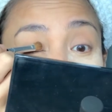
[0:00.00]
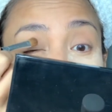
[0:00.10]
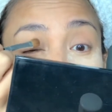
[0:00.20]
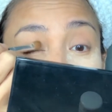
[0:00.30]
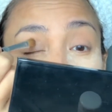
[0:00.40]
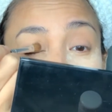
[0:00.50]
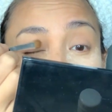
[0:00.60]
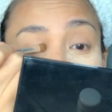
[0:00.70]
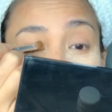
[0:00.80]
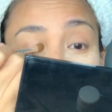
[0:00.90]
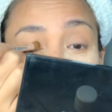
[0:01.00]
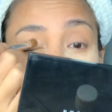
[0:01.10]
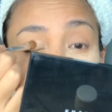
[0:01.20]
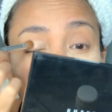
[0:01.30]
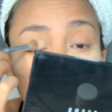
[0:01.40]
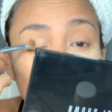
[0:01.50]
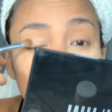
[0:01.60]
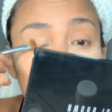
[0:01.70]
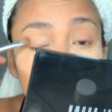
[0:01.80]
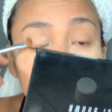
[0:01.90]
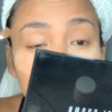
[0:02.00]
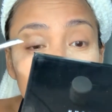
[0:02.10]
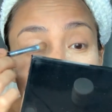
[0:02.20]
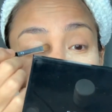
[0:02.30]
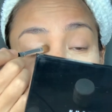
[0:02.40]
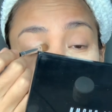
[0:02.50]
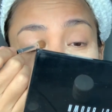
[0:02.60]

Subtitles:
So, I just put... So, same